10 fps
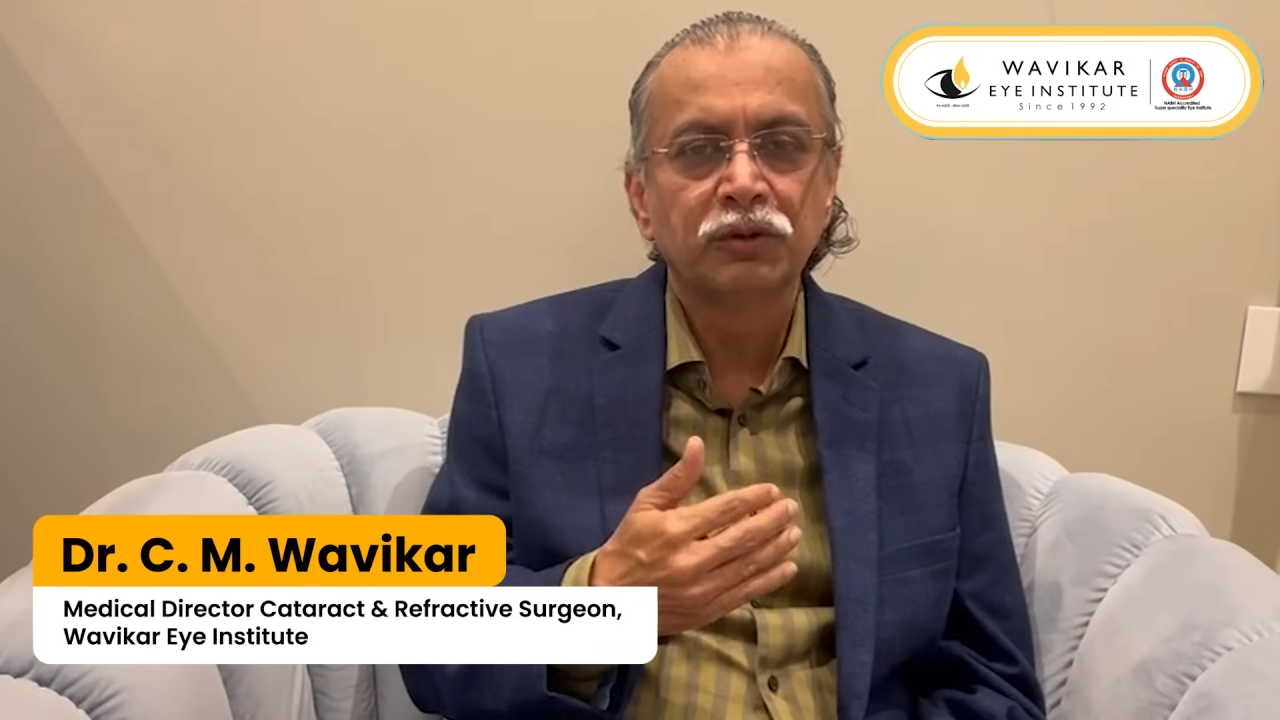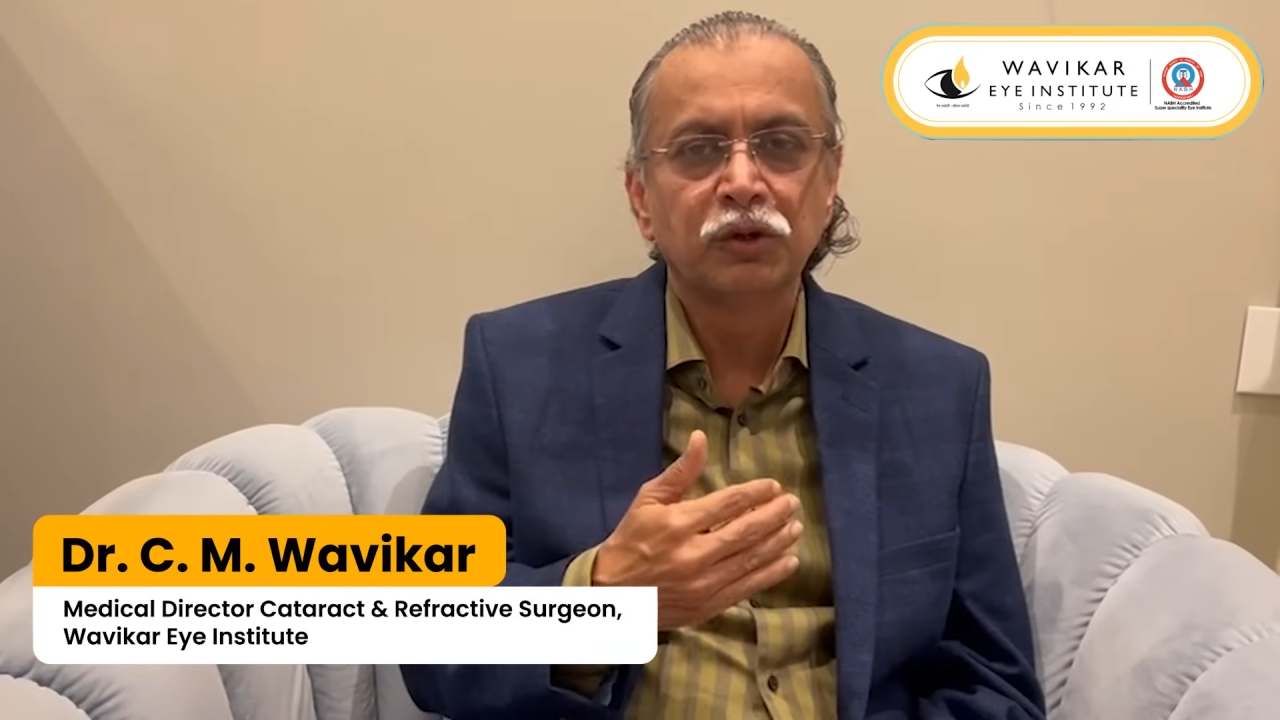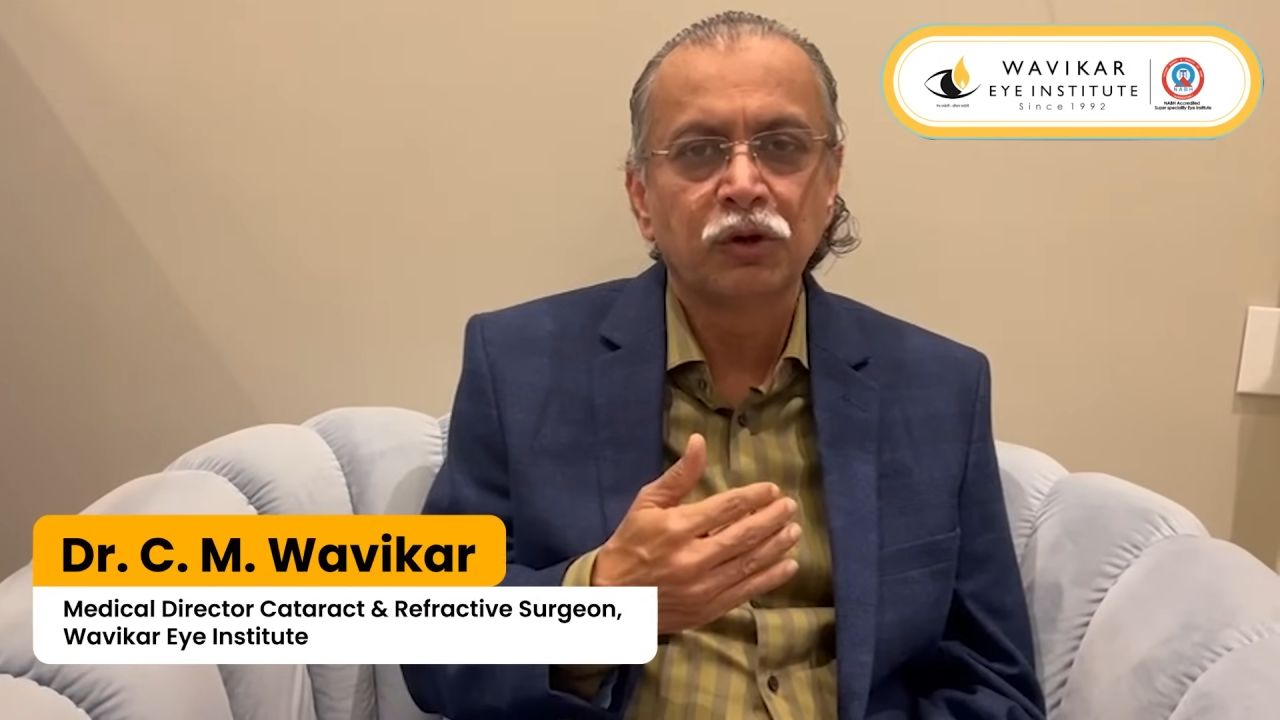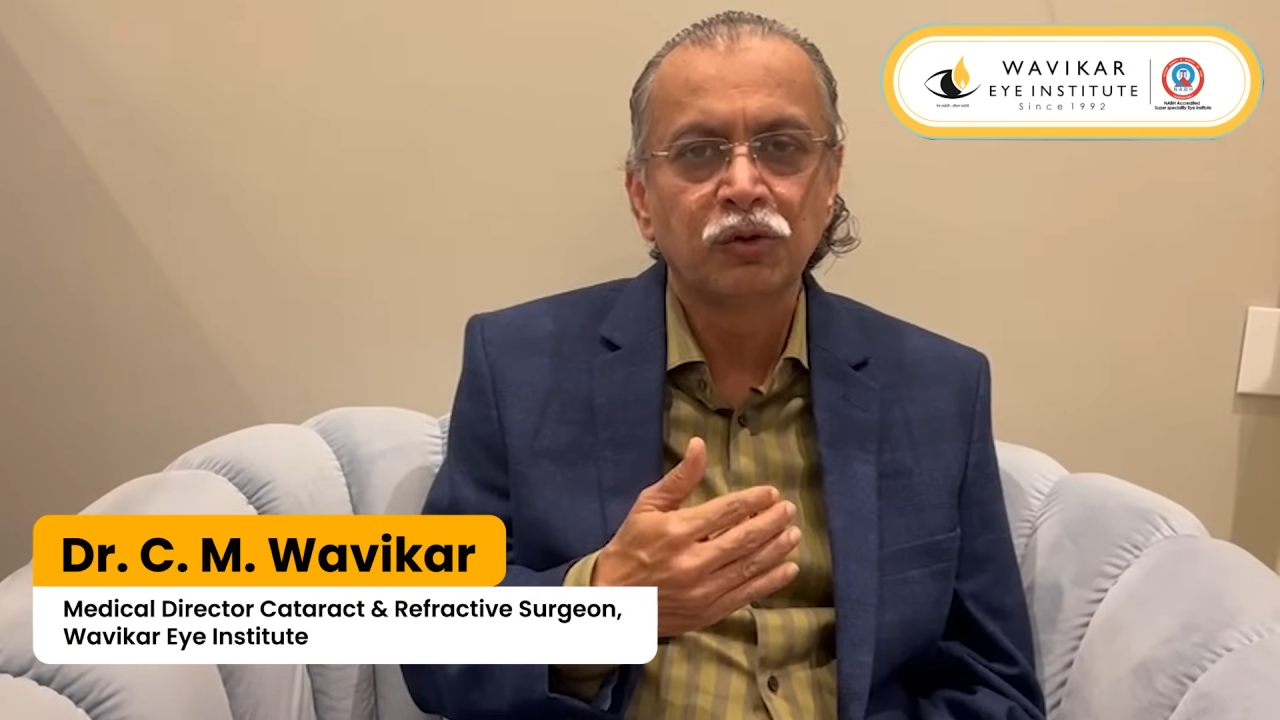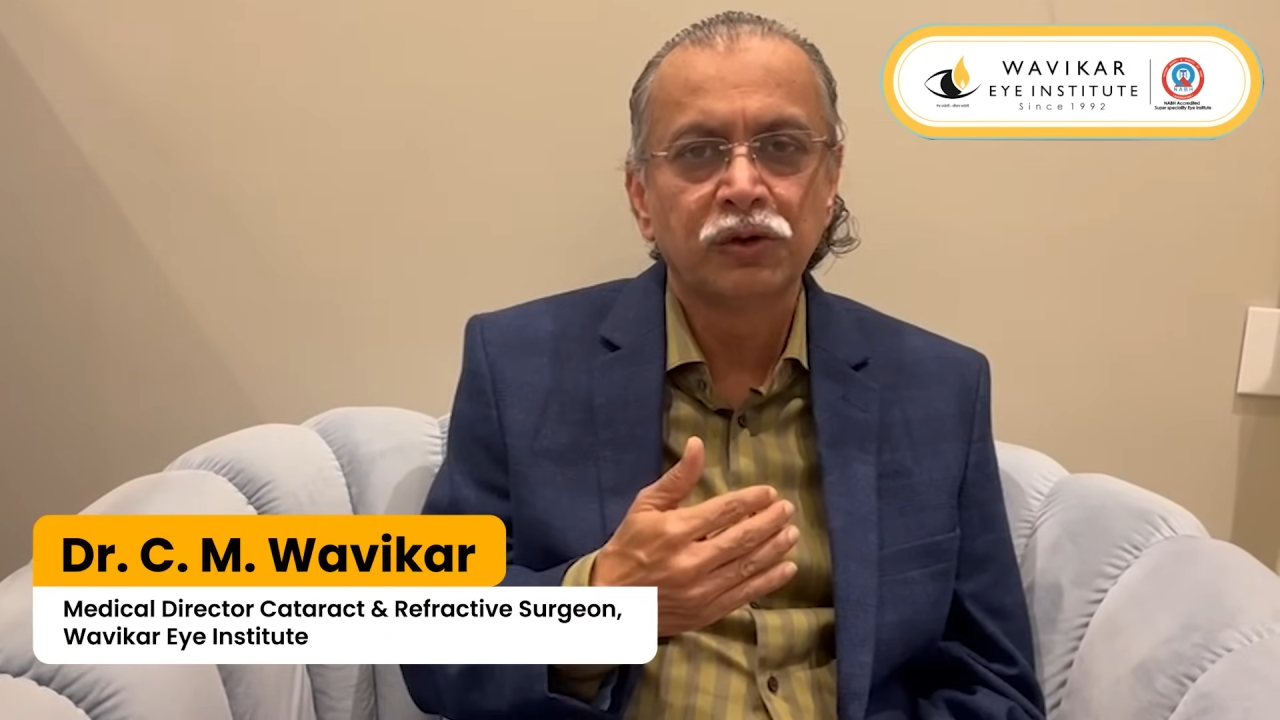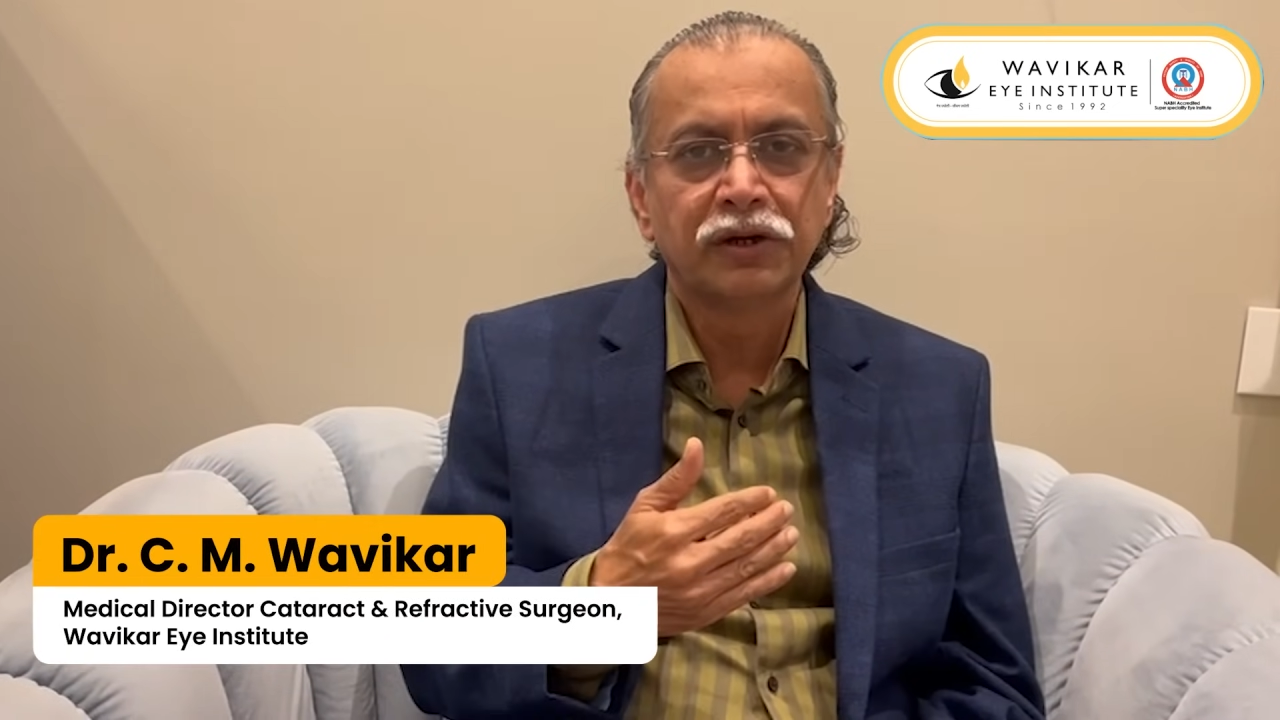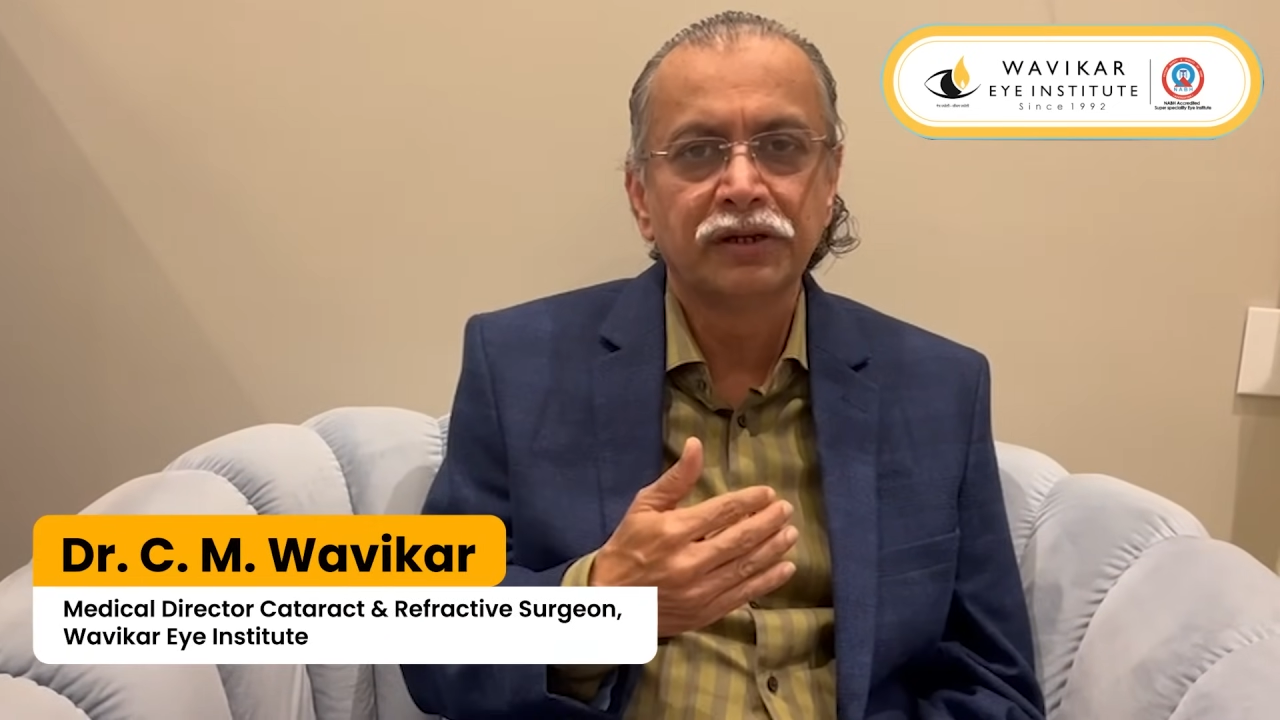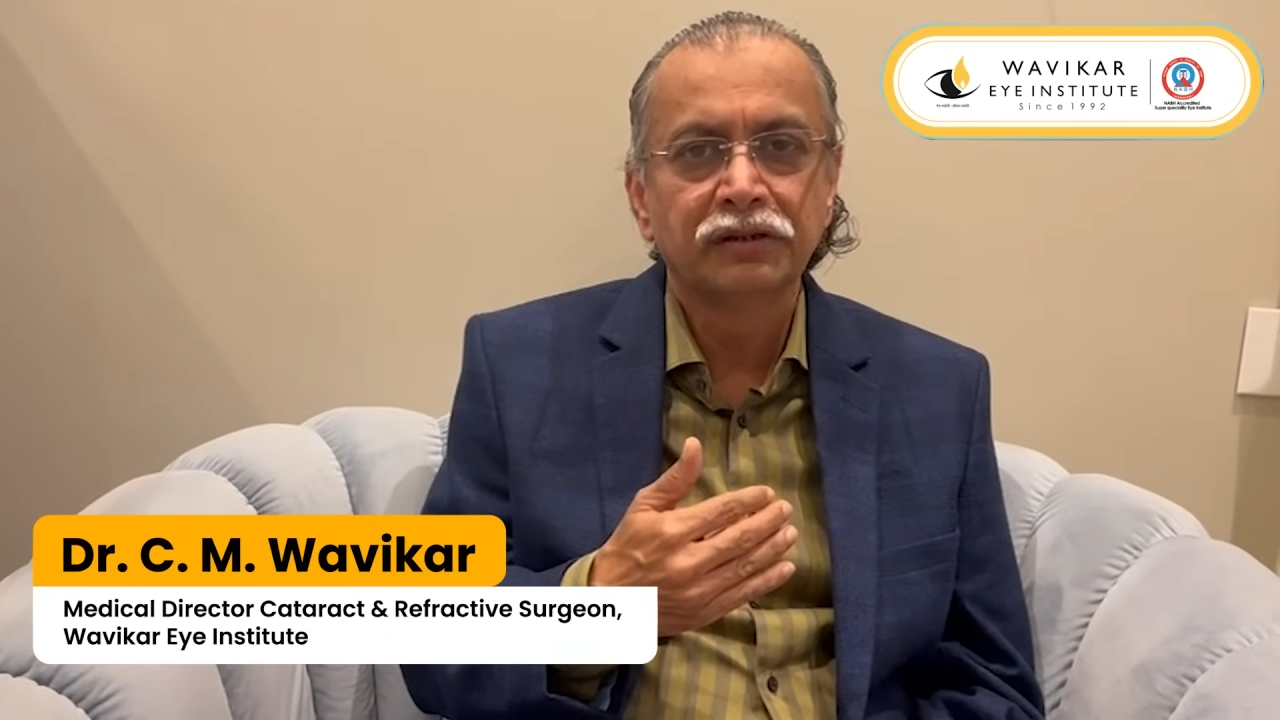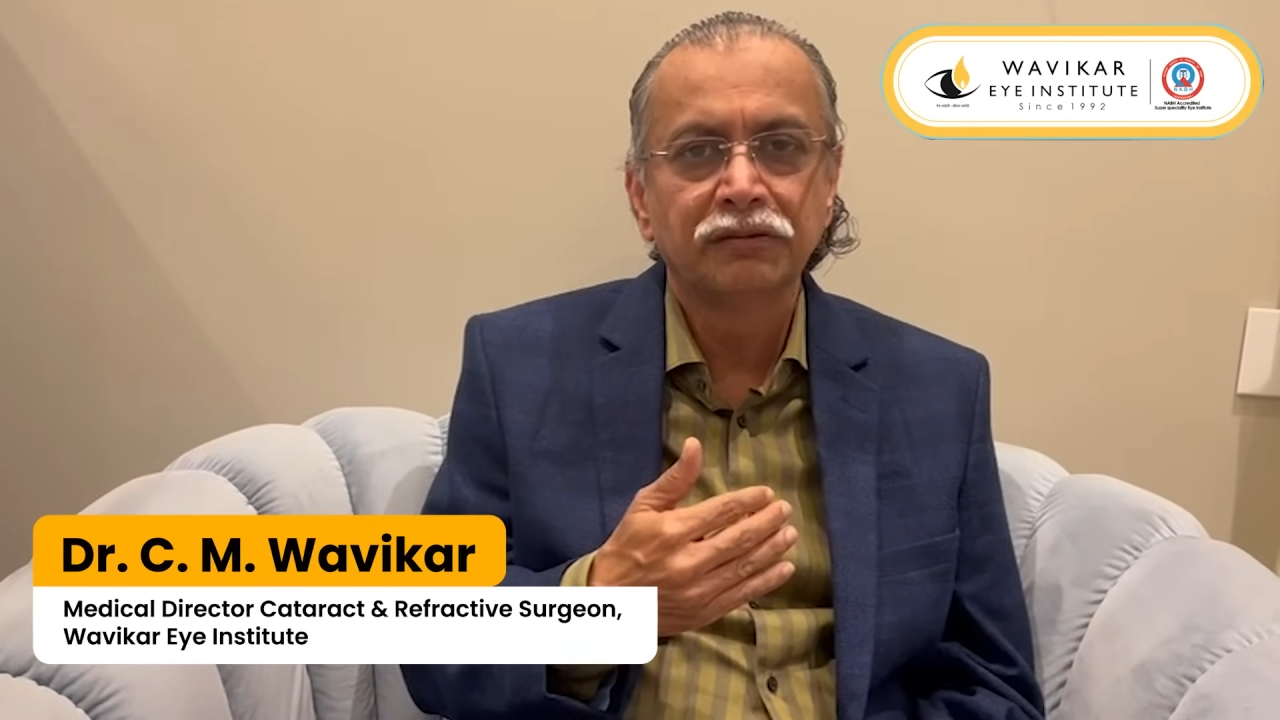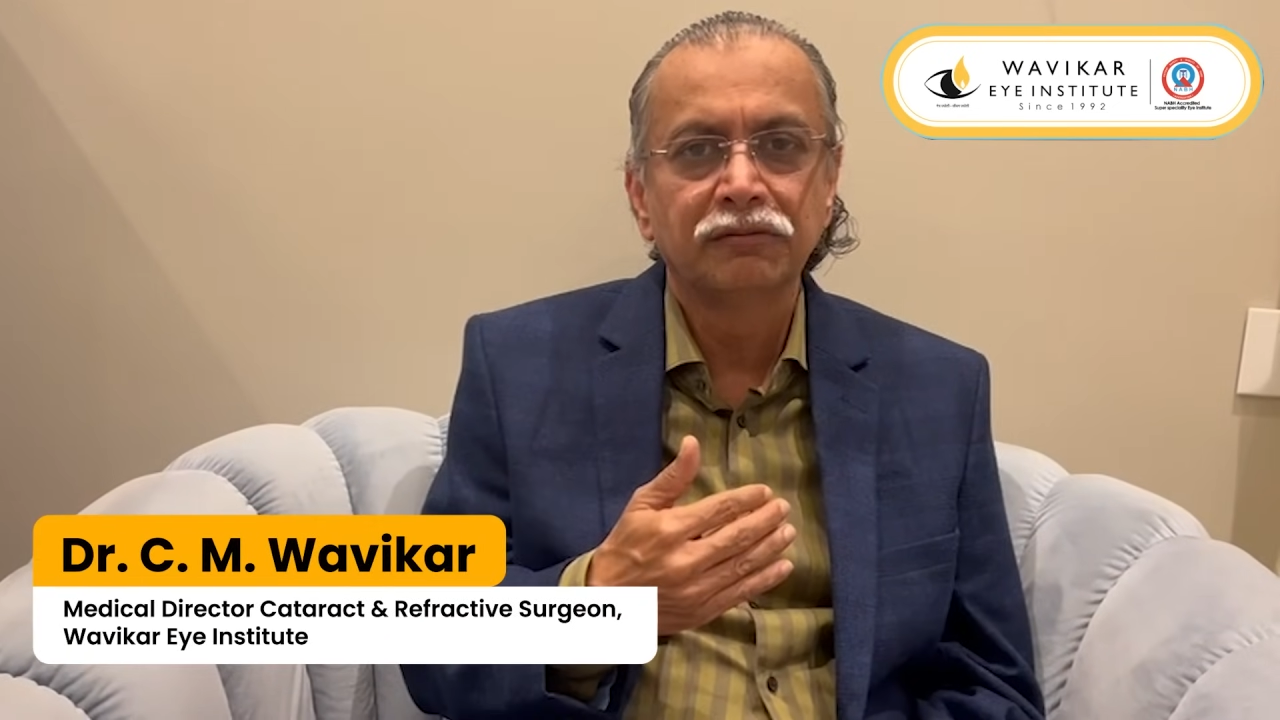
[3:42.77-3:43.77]
not go
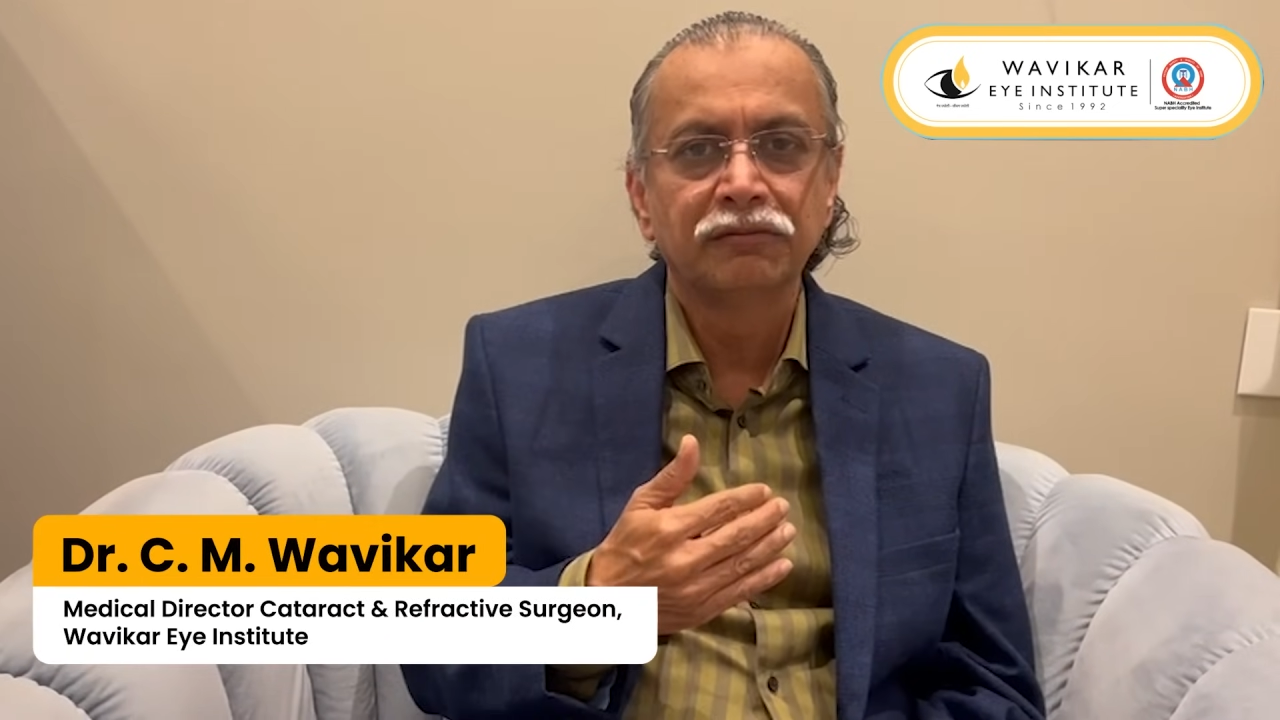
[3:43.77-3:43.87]
ahead